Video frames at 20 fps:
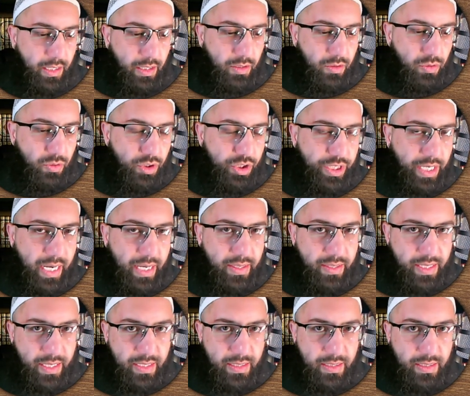To share
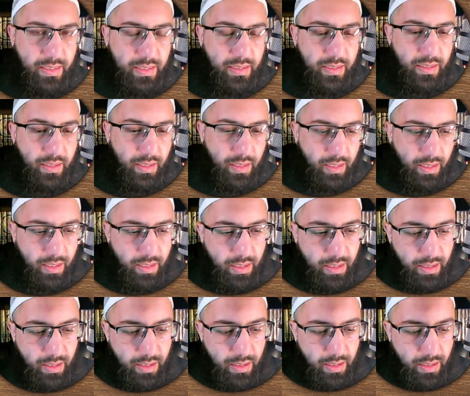this
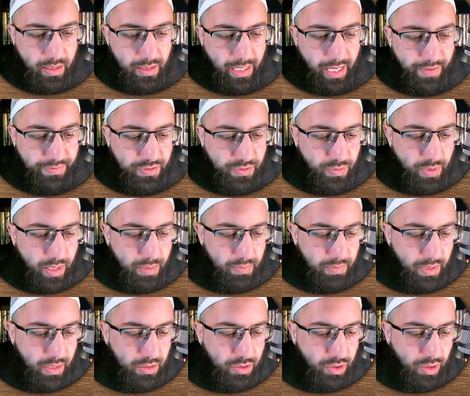live stream,
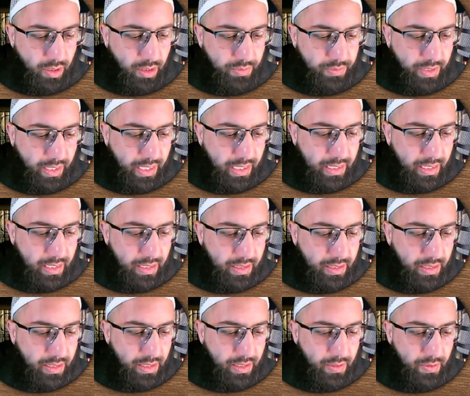inshallah ta'ala.
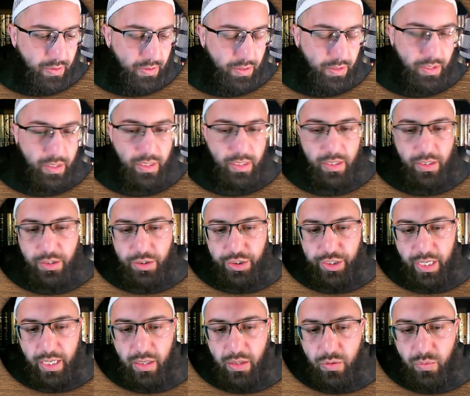
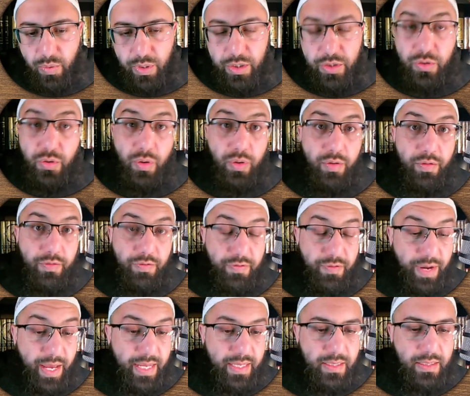Share it with your
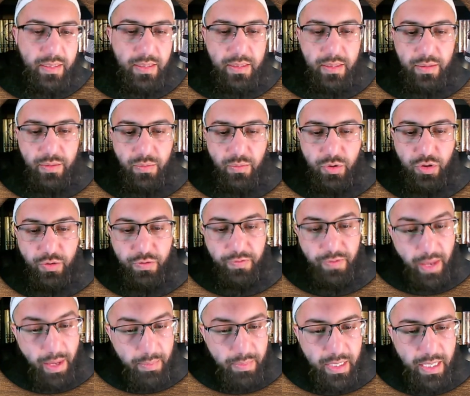friends, with your
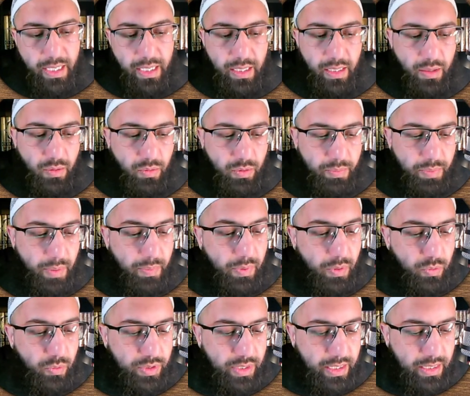family, with people who
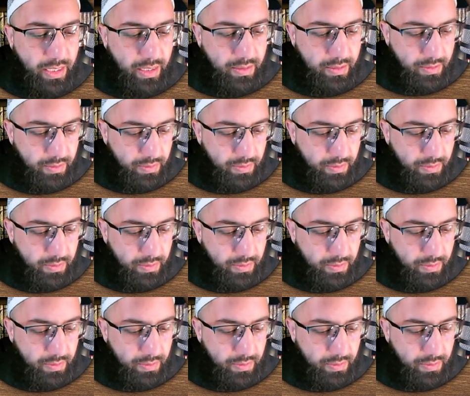need it.